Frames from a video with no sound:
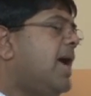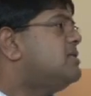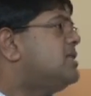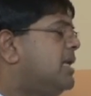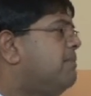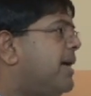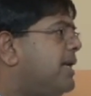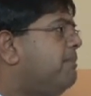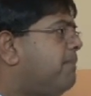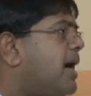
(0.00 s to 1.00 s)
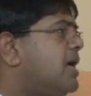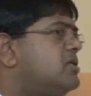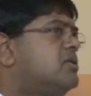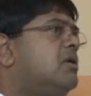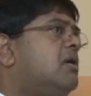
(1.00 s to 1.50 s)
as in many
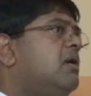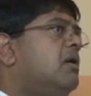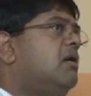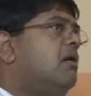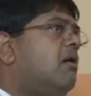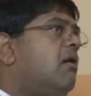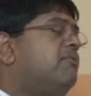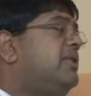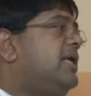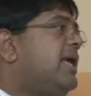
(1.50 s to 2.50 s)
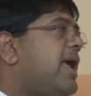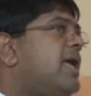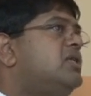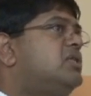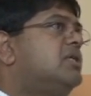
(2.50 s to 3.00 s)
parts of the
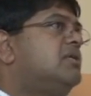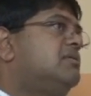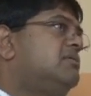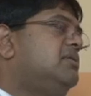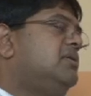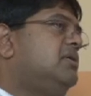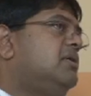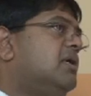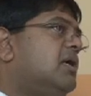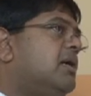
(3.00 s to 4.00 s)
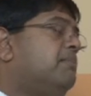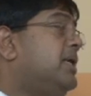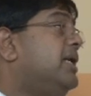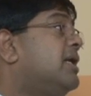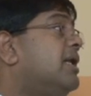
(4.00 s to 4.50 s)
Asian
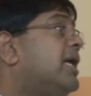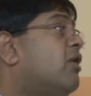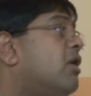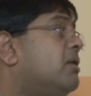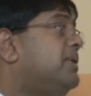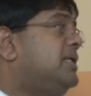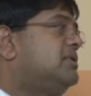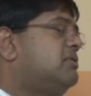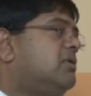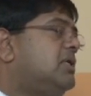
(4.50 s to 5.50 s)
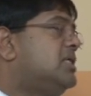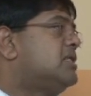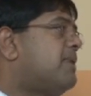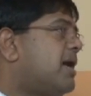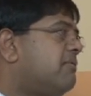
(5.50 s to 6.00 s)
political economies, in
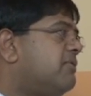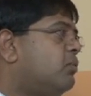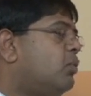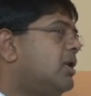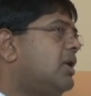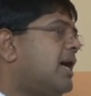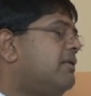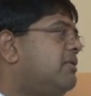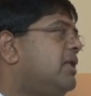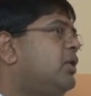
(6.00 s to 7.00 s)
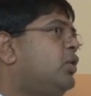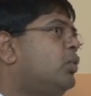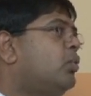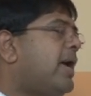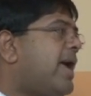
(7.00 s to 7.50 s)
this part of the world, I think
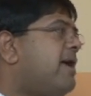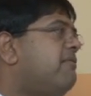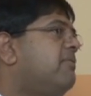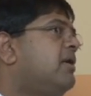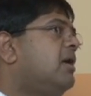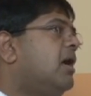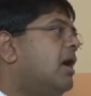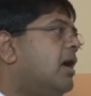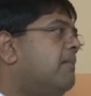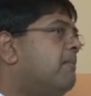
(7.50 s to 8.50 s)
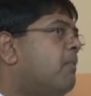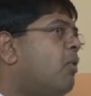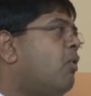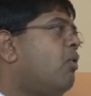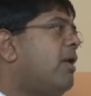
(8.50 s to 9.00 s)
you have a
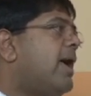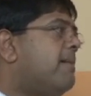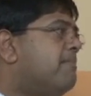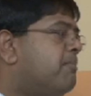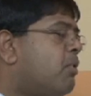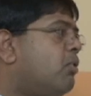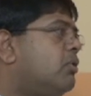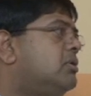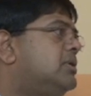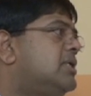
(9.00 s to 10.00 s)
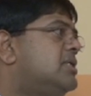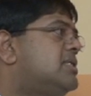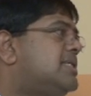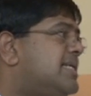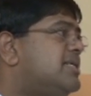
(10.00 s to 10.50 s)
more
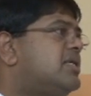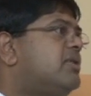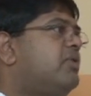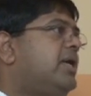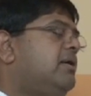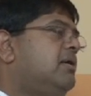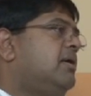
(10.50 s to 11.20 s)
emboldened citizenry,